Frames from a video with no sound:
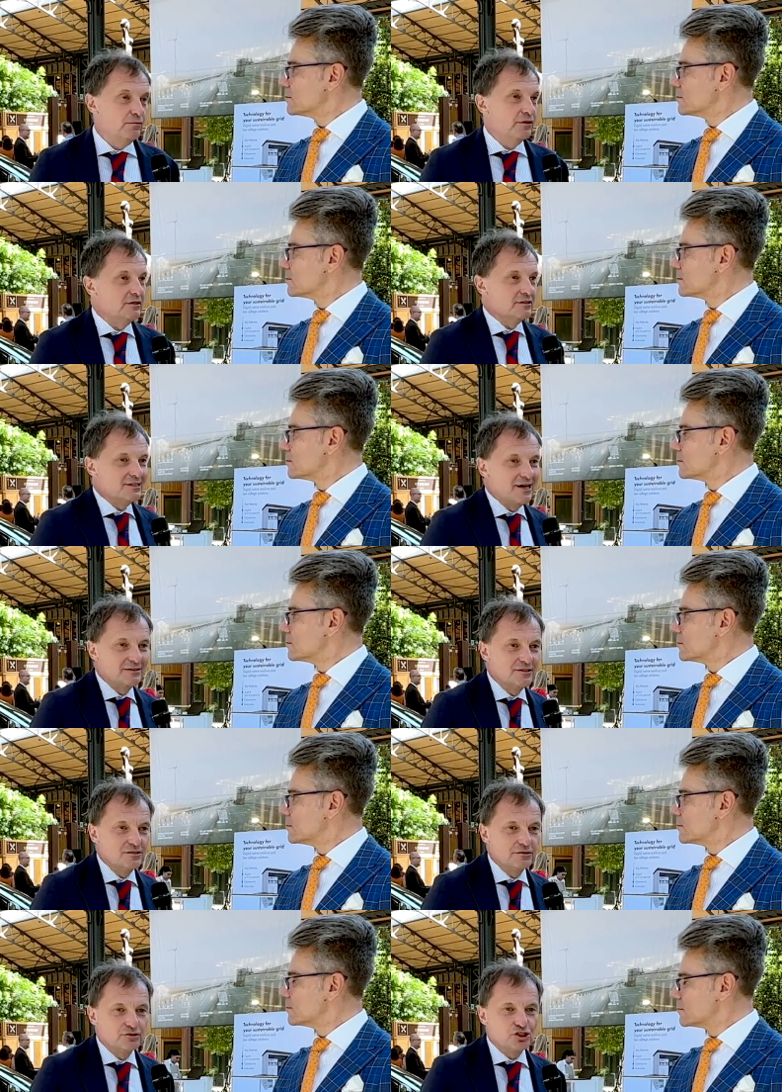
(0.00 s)
Speaker 1: when the sun
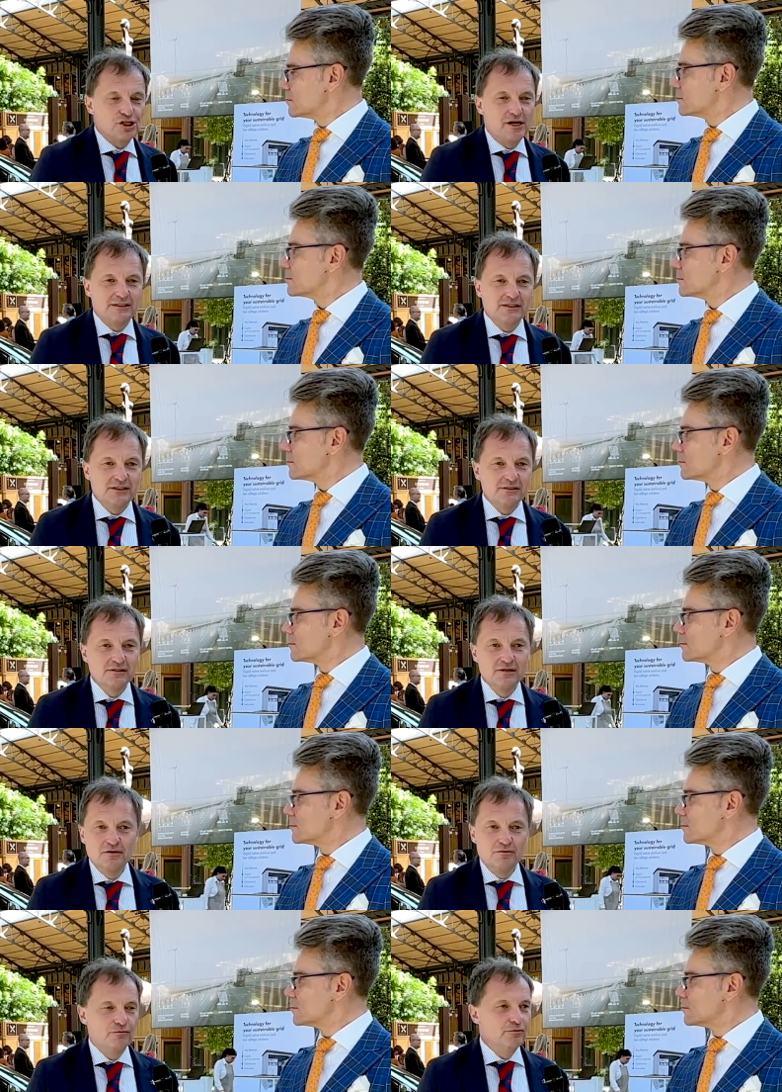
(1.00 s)
is not shining,
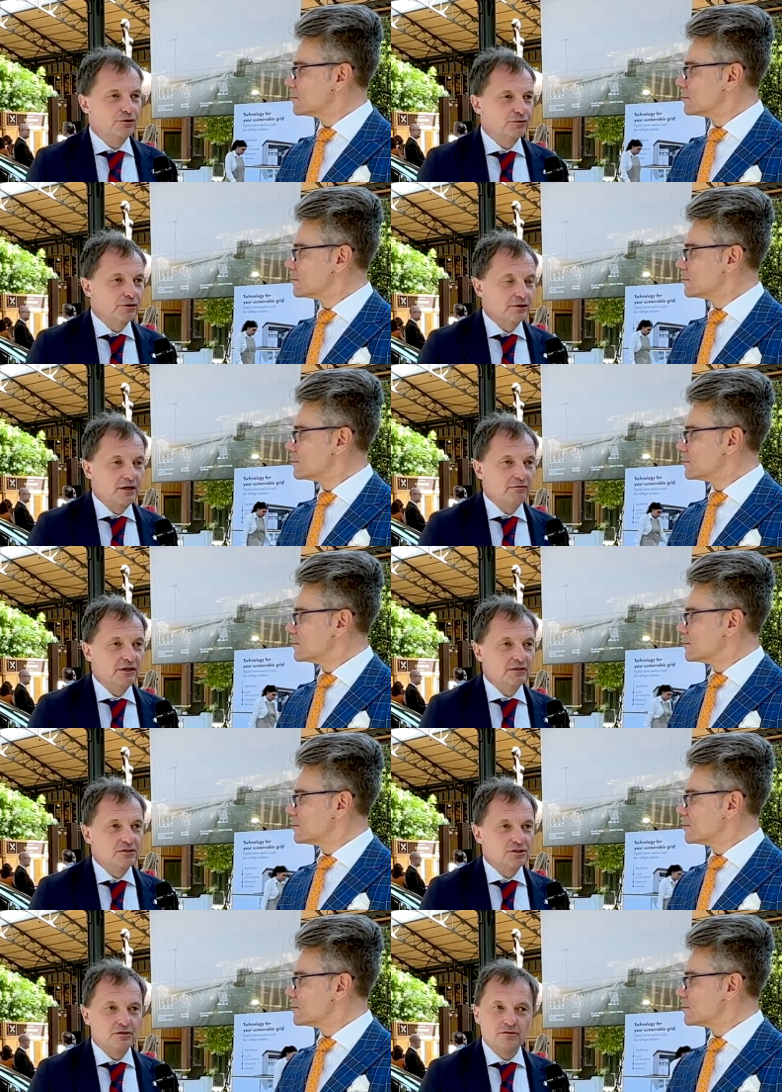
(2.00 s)
you don't have
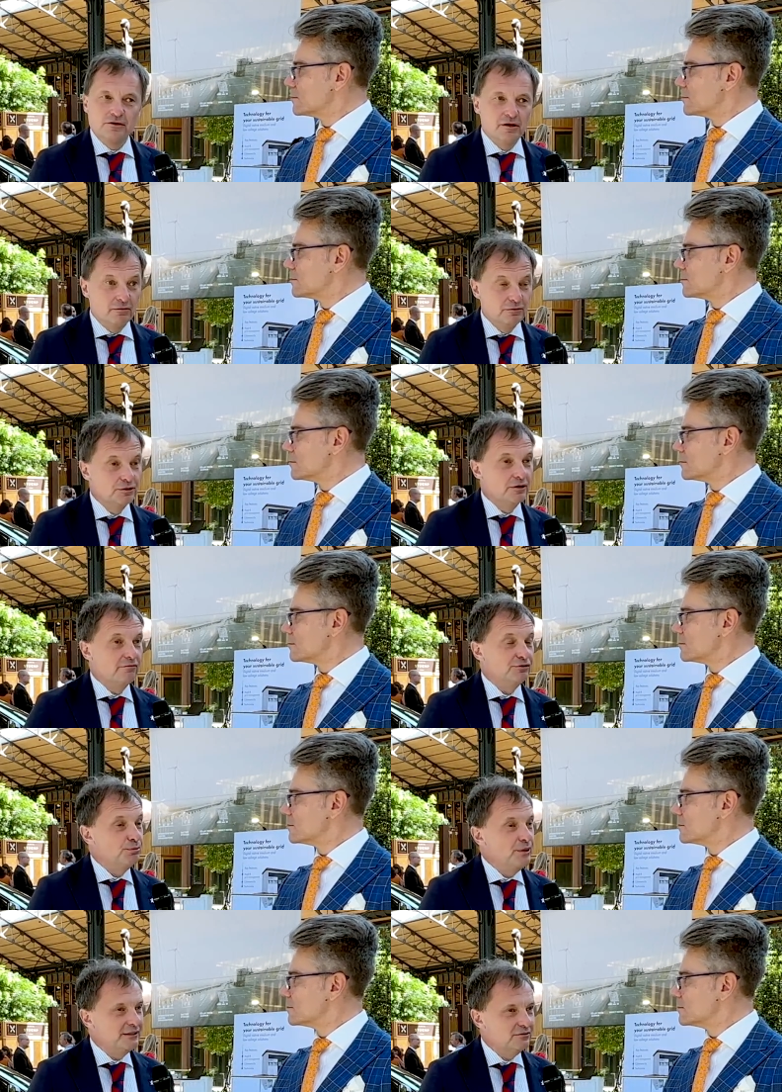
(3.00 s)
energy. No, you have
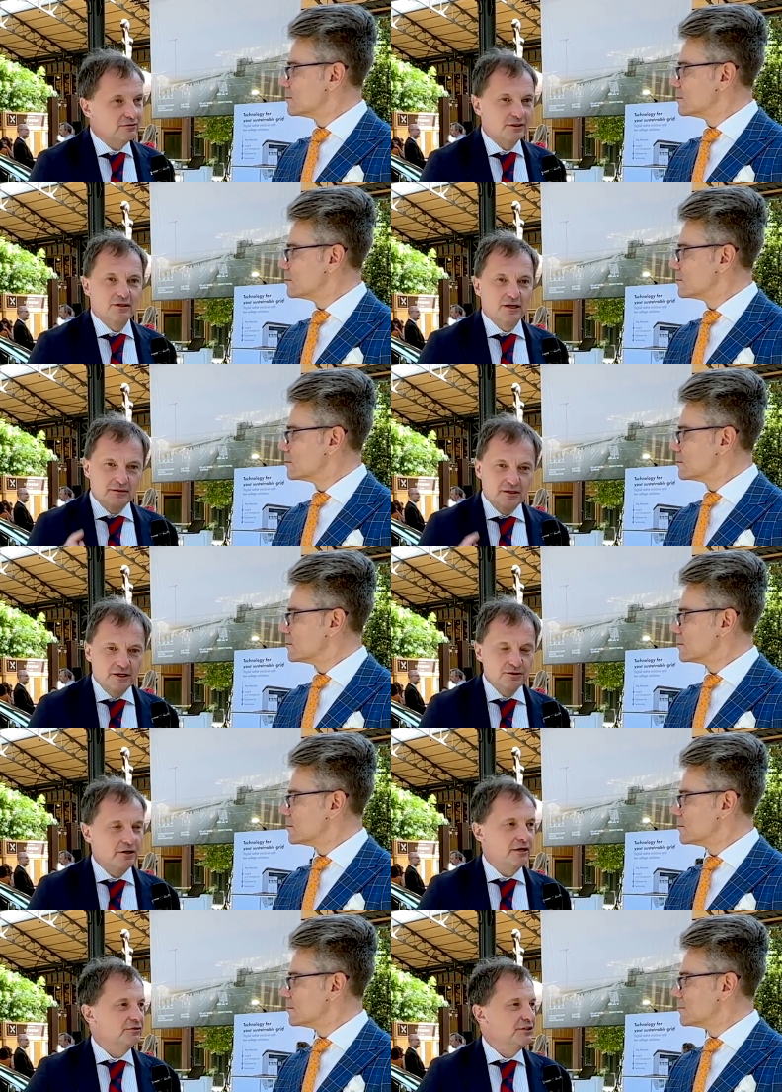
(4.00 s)
the battery, and then
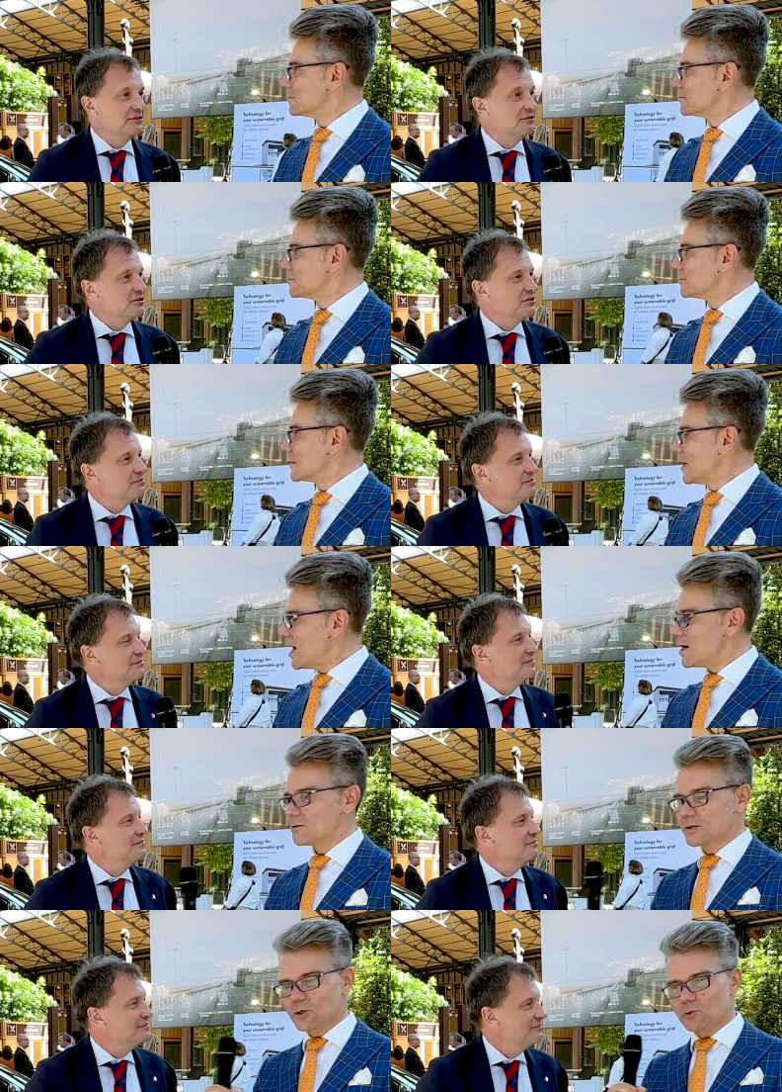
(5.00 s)
you have the energy.
Speaker 2: Ah,
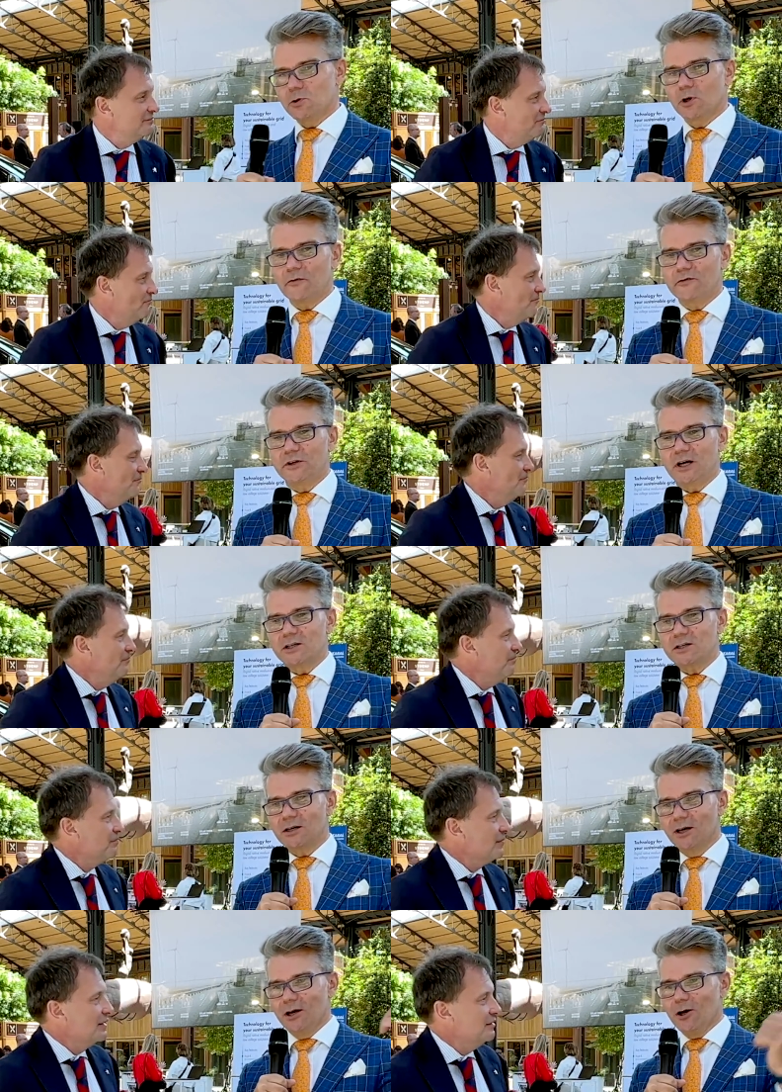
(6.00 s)
so you have
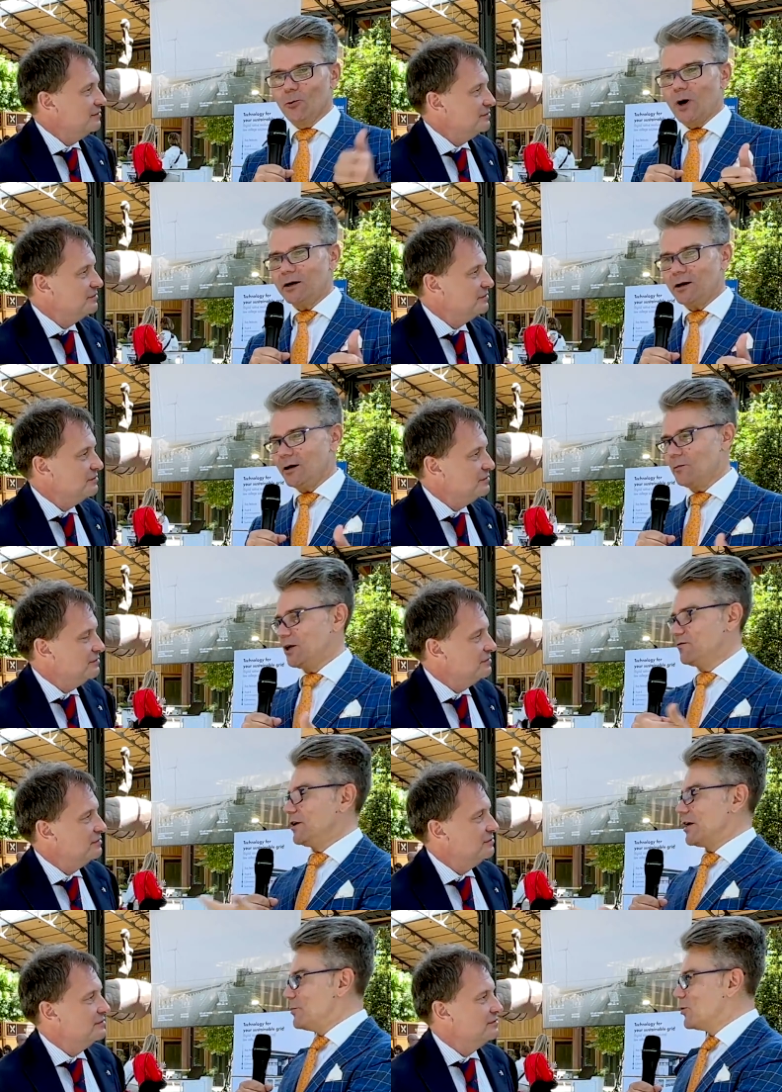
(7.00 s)
just one, but
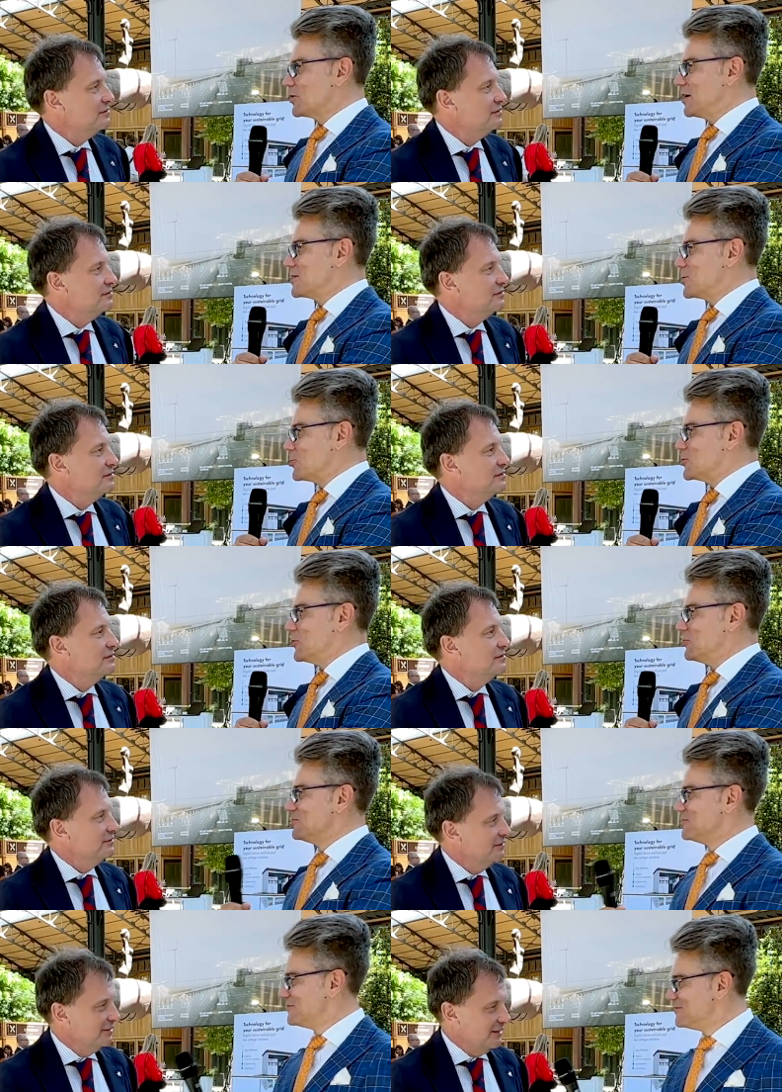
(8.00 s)
very important solution.
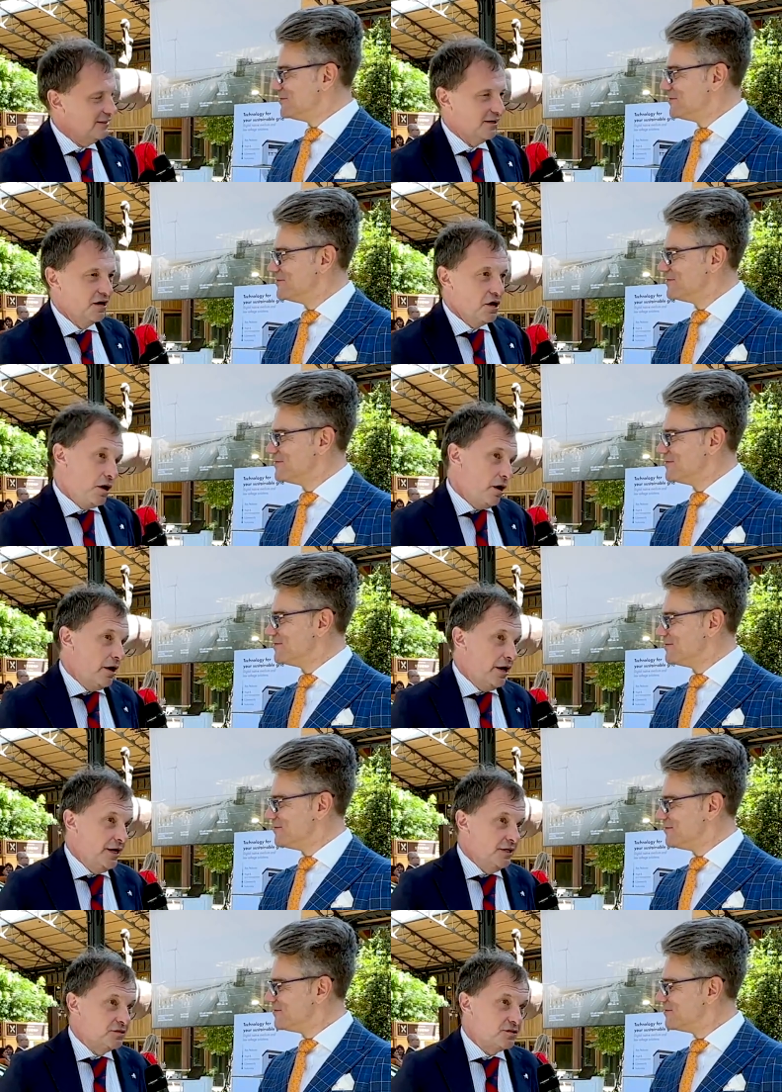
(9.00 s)
Yeah,
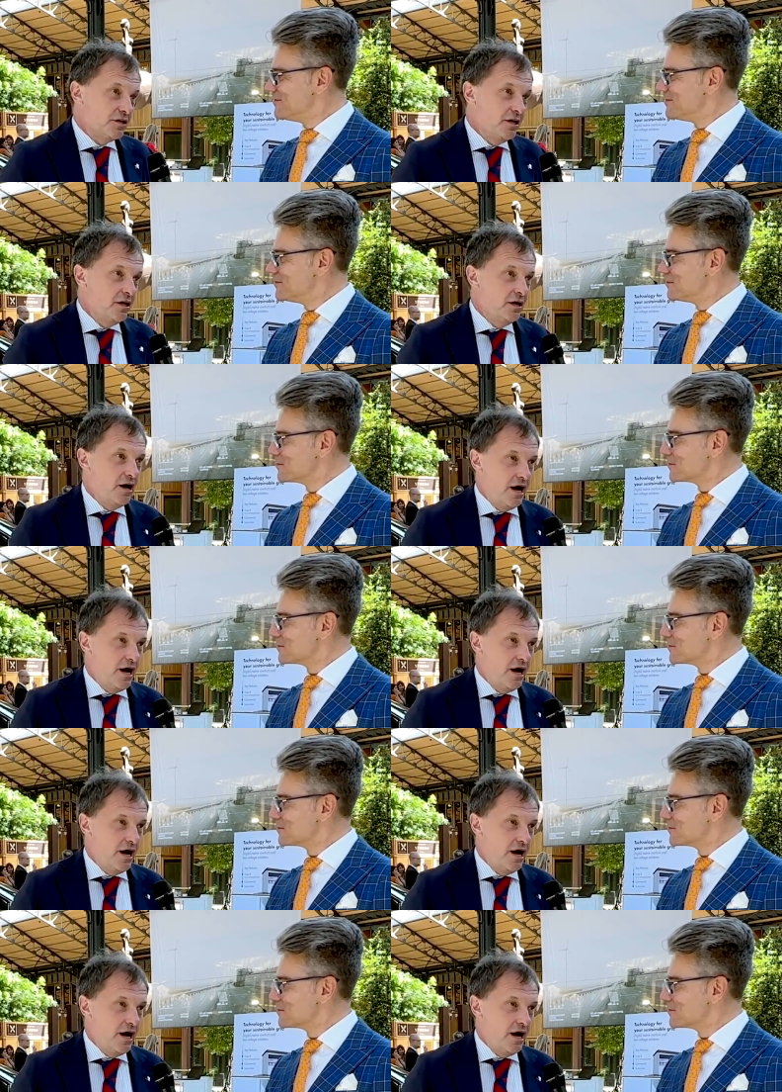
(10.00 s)
Speaker 1: it's uh,